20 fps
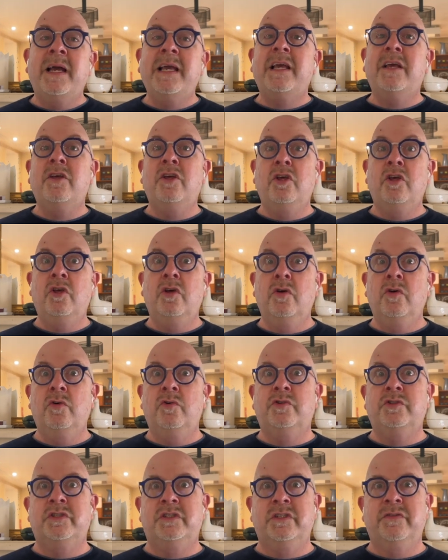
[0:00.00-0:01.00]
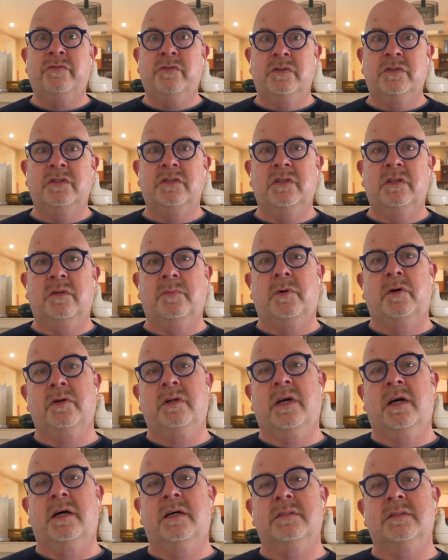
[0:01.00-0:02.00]
make a huge difference to the
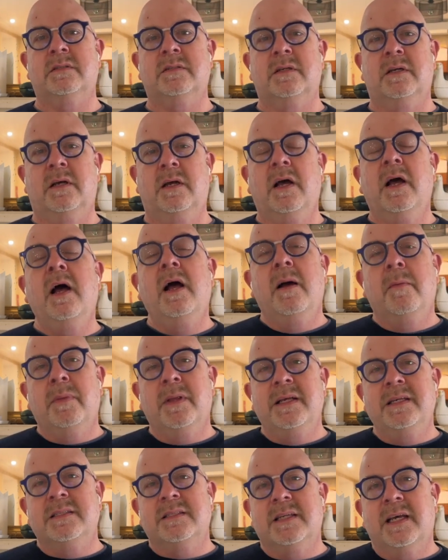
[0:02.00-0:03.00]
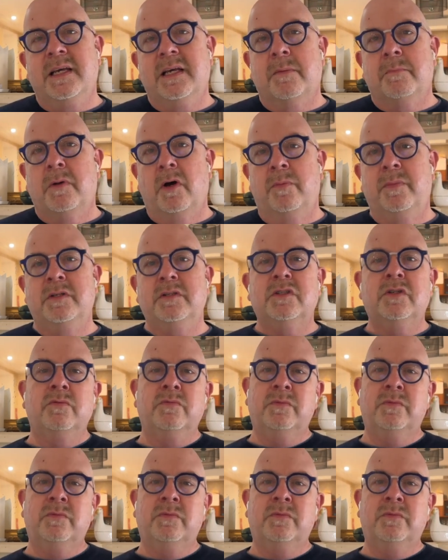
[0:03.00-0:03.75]
podcast. Please take a moment